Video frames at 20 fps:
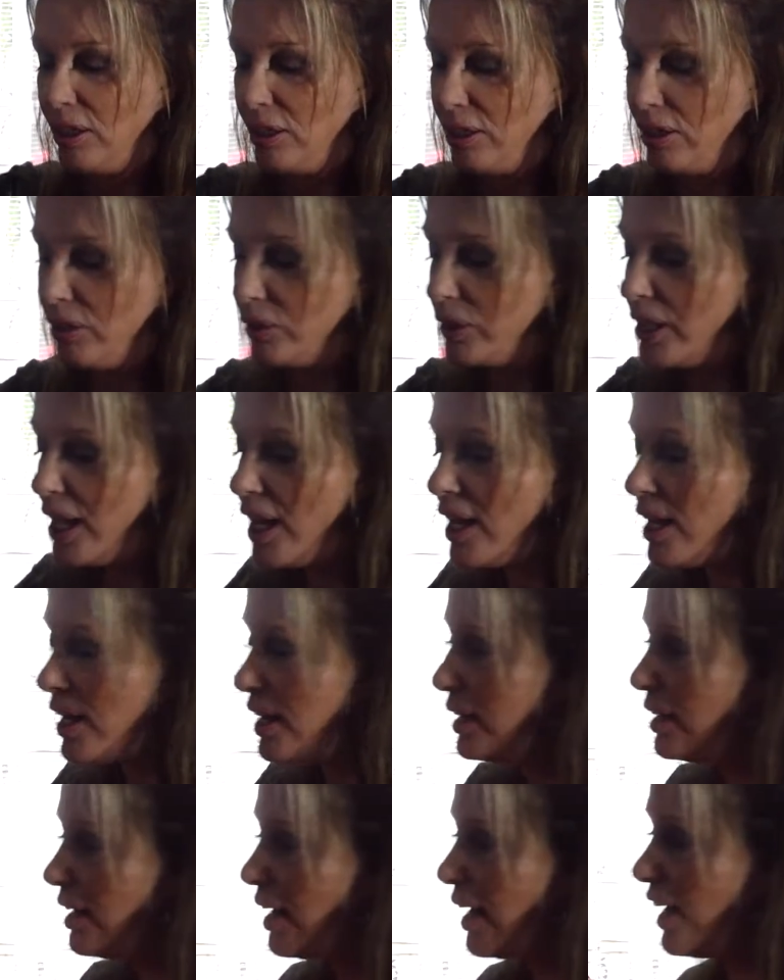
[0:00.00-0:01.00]

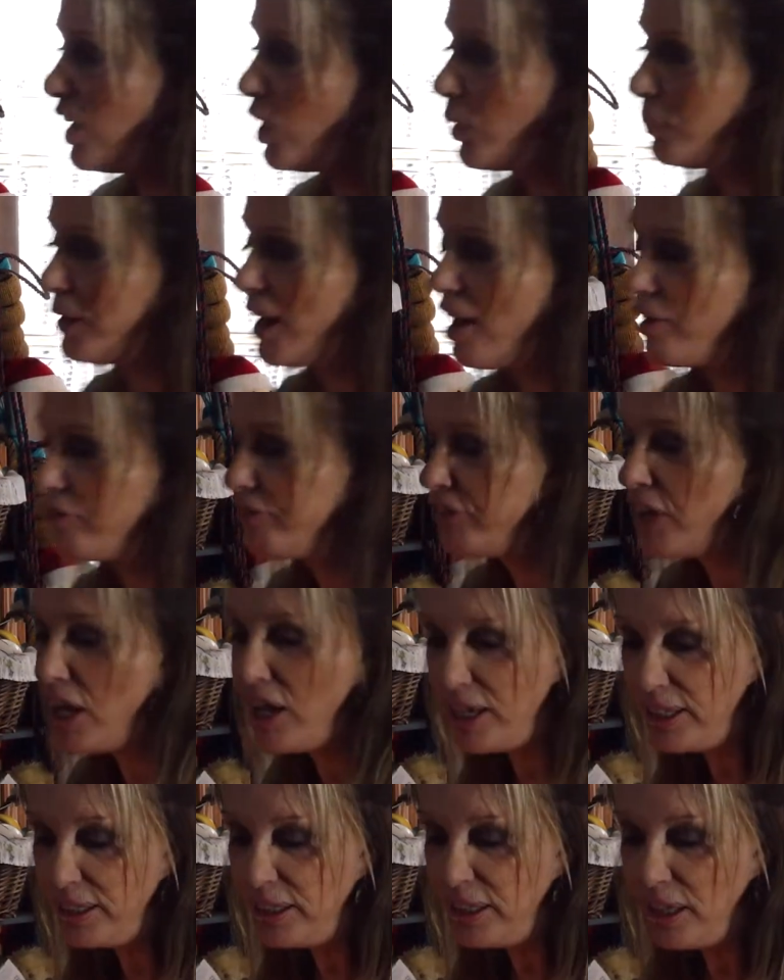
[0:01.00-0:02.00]
Okay, I hope you have
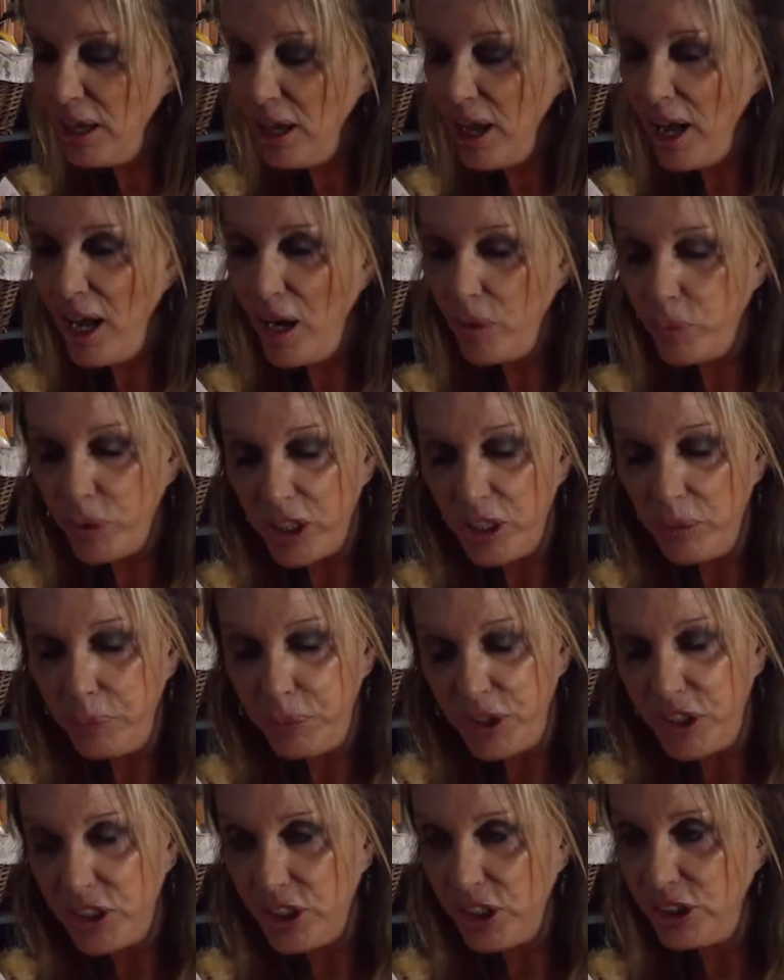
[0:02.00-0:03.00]
fun. We're going to
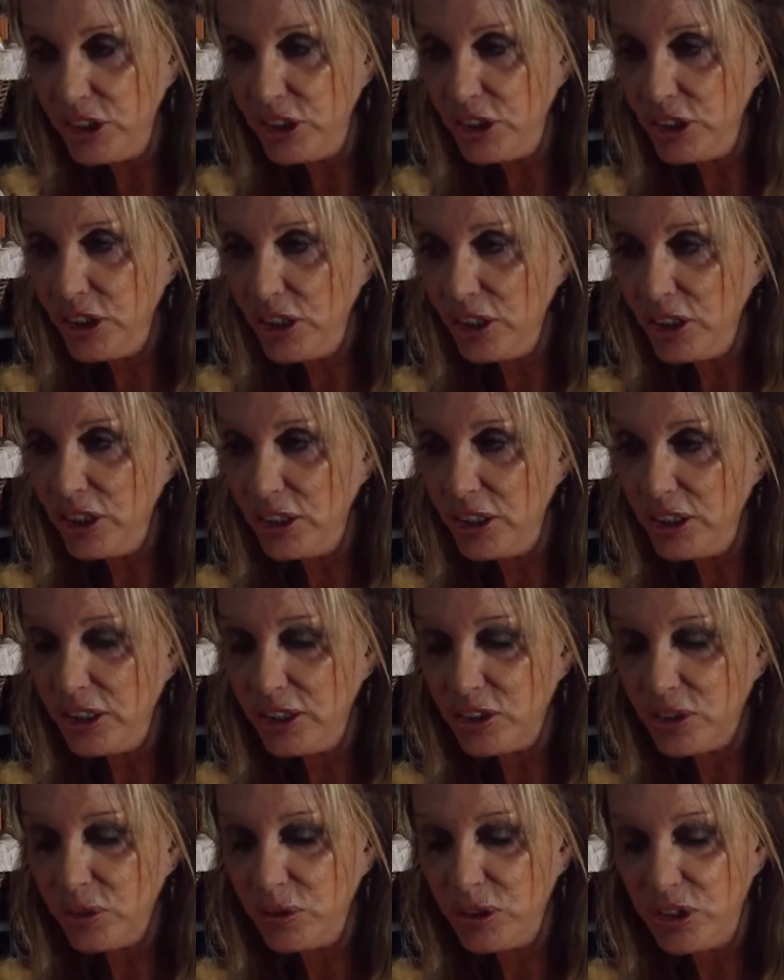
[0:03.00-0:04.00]
put it on
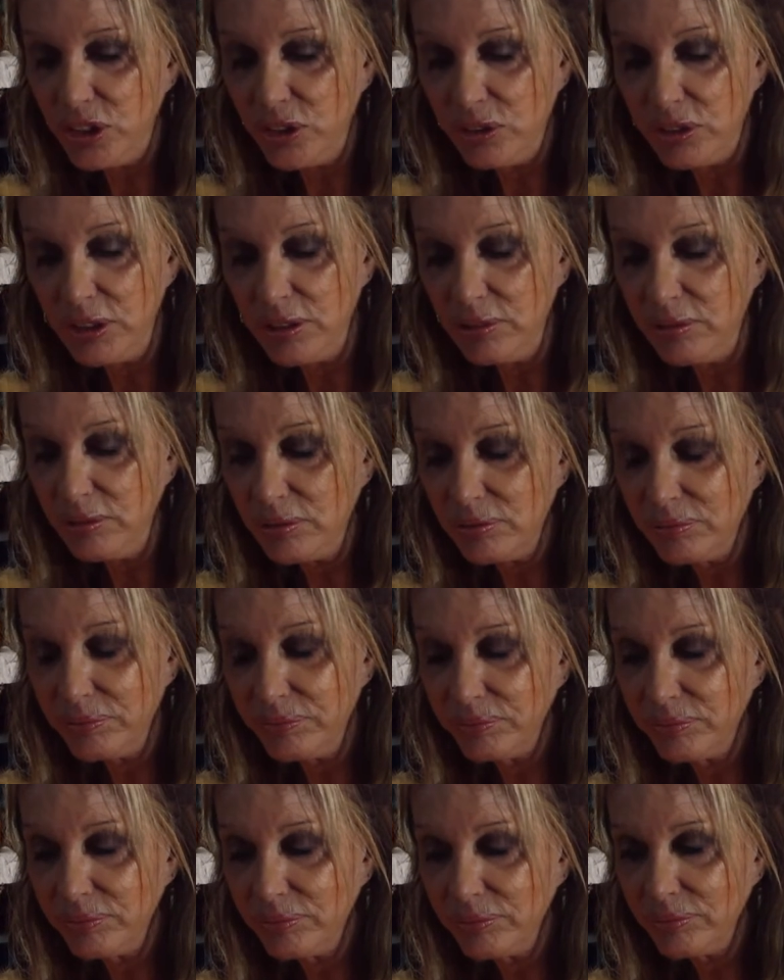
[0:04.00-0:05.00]
so that you can
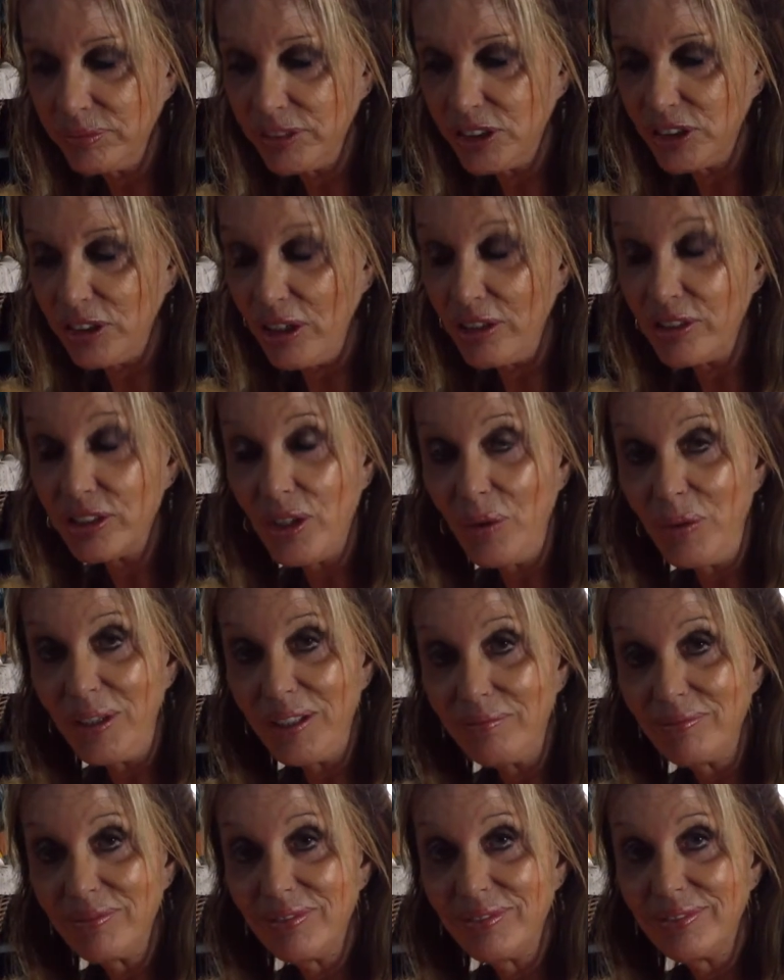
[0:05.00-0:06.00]
start sewing.
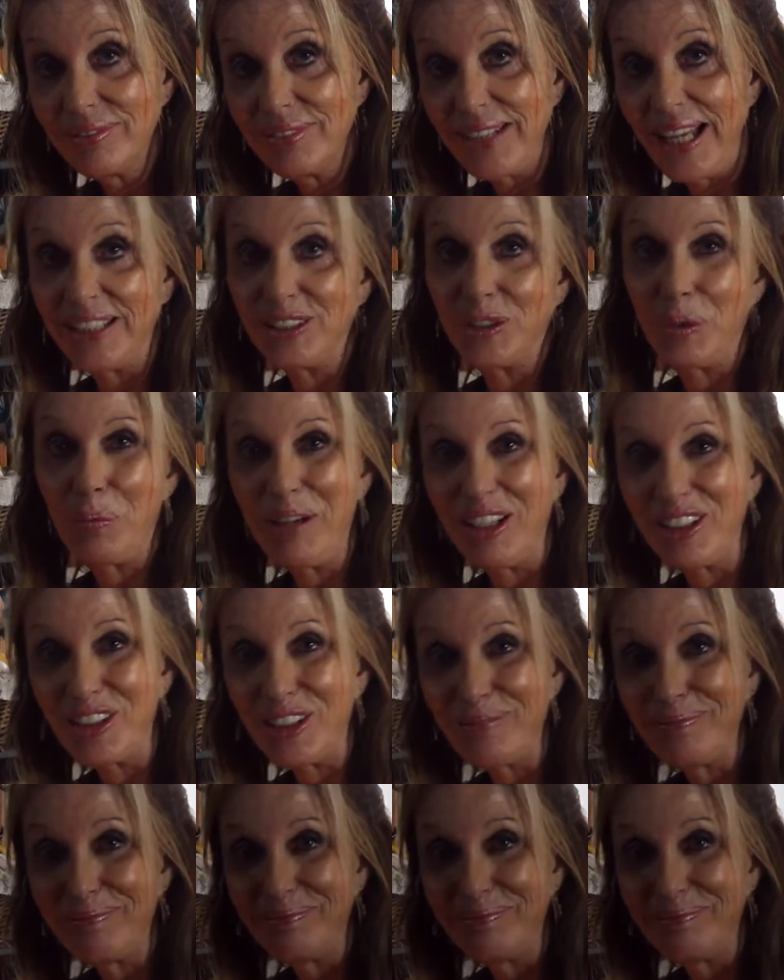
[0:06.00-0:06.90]
Thanks so much.